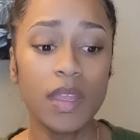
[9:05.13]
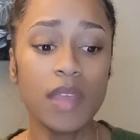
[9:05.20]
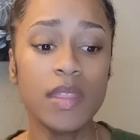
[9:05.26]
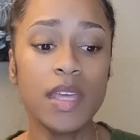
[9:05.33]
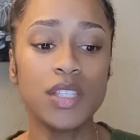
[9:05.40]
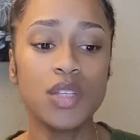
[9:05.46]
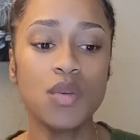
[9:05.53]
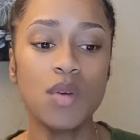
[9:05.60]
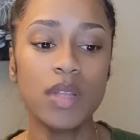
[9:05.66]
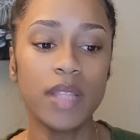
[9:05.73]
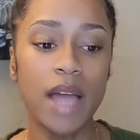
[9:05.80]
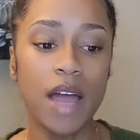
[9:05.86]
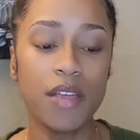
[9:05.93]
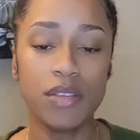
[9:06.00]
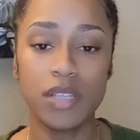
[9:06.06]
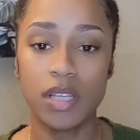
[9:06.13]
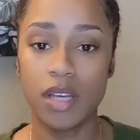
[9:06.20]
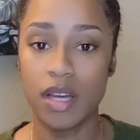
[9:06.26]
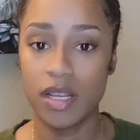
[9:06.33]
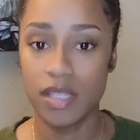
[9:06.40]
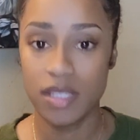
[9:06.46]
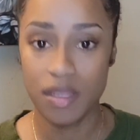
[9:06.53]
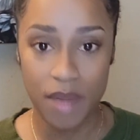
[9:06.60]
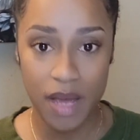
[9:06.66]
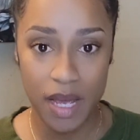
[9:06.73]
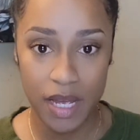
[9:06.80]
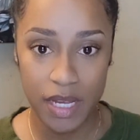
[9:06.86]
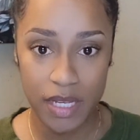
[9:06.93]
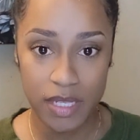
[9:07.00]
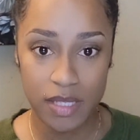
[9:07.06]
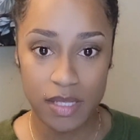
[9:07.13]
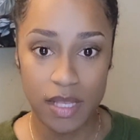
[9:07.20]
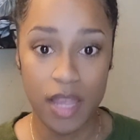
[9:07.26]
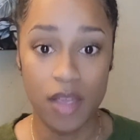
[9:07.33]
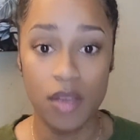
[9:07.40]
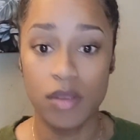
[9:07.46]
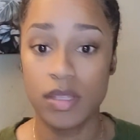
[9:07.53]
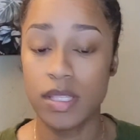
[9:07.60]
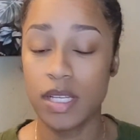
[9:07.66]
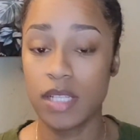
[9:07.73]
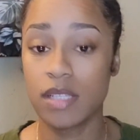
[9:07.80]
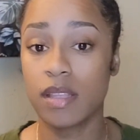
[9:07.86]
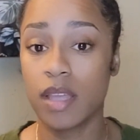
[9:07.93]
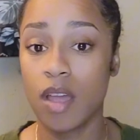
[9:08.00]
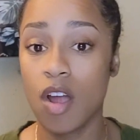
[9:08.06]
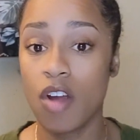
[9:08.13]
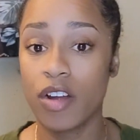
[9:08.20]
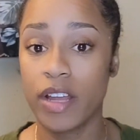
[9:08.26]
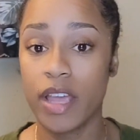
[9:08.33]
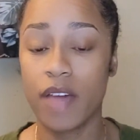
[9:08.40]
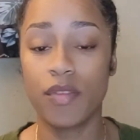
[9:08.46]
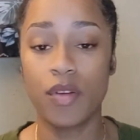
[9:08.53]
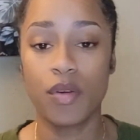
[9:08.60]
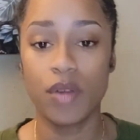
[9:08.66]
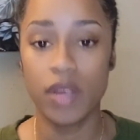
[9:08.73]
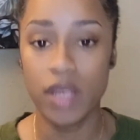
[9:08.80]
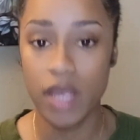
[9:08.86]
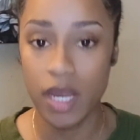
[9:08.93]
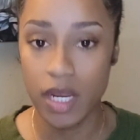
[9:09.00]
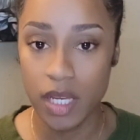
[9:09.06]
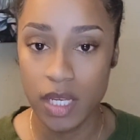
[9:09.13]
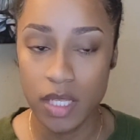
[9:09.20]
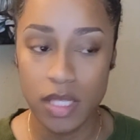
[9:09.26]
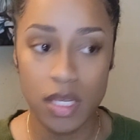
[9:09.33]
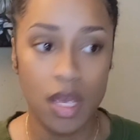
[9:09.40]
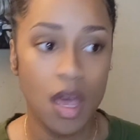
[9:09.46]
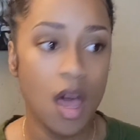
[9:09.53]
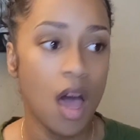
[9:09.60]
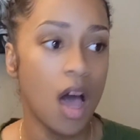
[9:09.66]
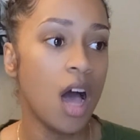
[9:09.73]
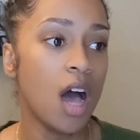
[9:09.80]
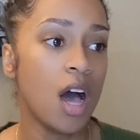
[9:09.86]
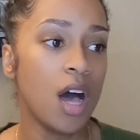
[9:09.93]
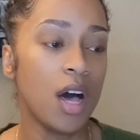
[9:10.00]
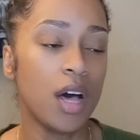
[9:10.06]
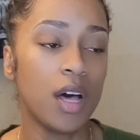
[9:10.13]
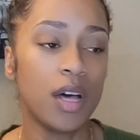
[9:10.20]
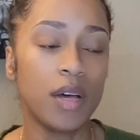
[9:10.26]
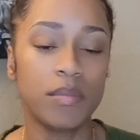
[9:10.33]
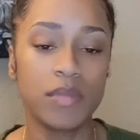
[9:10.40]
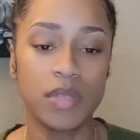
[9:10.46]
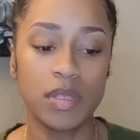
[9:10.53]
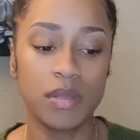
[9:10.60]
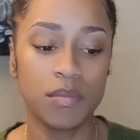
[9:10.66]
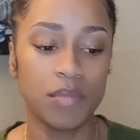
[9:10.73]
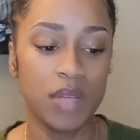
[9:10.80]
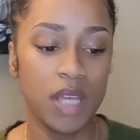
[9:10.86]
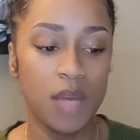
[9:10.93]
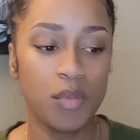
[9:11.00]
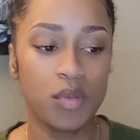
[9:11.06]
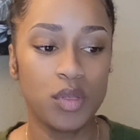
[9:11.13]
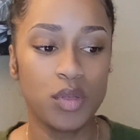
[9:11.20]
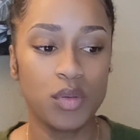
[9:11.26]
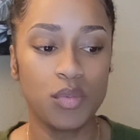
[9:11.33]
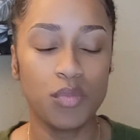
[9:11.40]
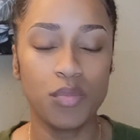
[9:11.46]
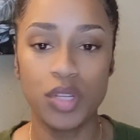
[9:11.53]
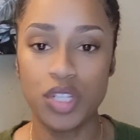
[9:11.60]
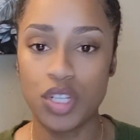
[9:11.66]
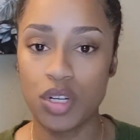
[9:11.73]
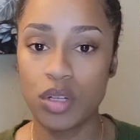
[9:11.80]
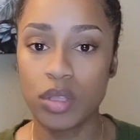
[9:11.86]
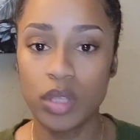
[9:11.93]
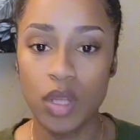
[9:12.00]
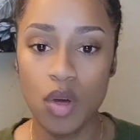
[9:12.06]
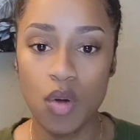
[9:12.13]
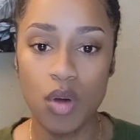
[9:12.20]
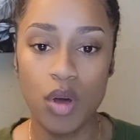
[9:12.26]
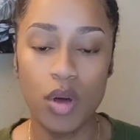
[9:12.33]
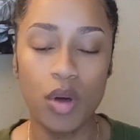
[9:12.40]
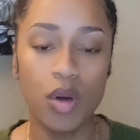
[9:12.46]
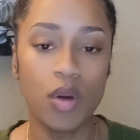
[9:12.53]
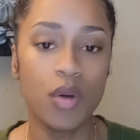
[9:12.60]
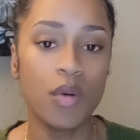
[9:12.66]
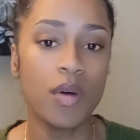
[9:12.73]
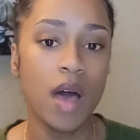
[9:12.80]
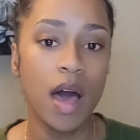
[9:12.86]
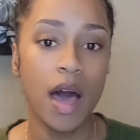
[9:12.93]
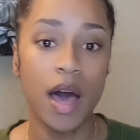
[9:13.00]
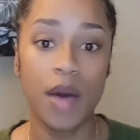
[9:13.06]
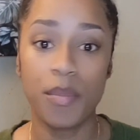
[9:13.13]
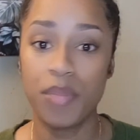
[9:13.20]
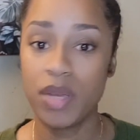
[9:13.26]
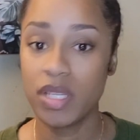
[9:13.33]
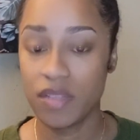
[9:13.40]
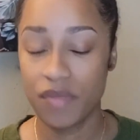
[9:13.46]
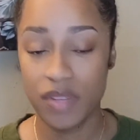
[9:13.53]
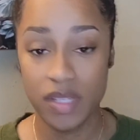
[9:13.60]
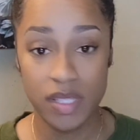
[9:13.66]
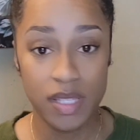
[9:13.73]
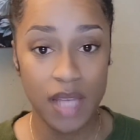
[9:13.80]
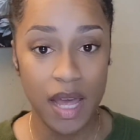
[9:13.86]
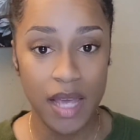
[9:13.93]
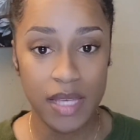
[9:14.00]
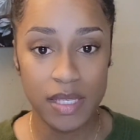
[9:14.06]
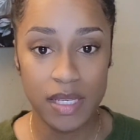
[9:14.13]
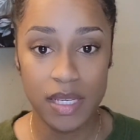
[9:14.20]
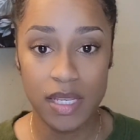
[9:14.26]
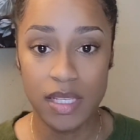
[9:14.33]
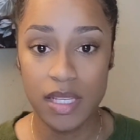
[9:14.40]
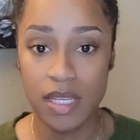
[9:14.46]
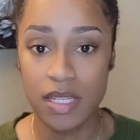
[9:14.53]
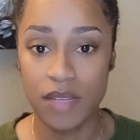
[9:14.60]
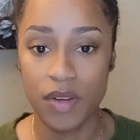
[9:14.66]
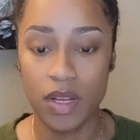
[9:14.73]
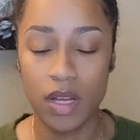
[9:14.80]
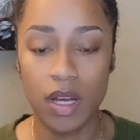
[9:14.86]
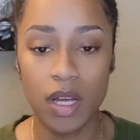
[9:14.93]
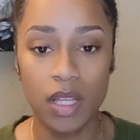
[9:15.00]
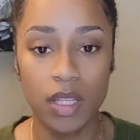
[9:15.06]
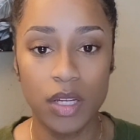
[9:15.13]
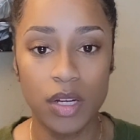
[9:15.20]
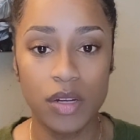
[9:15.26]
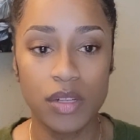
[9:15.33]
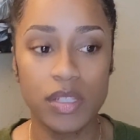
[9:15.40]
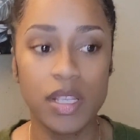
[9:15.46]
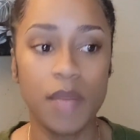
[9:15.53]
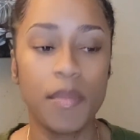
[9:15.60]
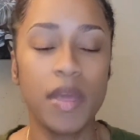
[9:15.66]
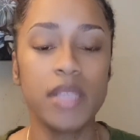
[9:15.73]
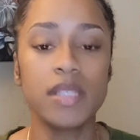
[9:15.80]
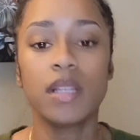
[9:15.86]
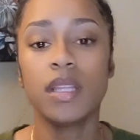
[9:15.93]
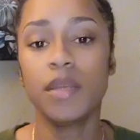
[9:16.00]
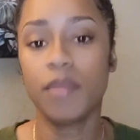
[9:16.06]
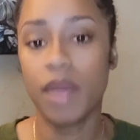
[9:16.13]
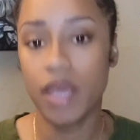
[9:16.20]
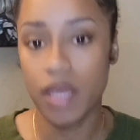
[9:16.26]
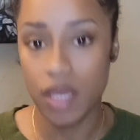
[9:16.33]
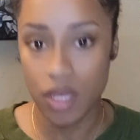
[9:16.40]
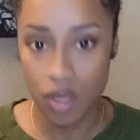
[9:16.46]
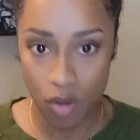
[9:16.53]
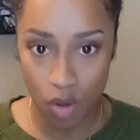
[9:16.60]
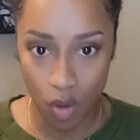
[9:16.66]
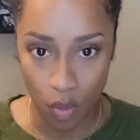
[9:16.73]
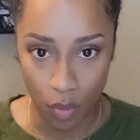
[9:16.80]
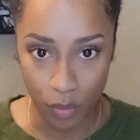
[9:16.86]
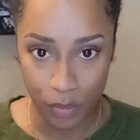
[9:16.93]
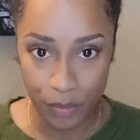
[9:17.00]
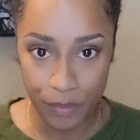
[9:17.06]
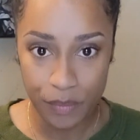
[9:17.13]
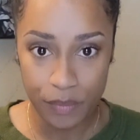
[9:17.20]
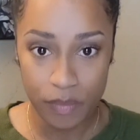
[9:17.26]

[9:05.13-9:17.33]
They do allow you to customize like sets that they already have created, be able to put your logo, pick different sizes and different colors, and basically make it your own.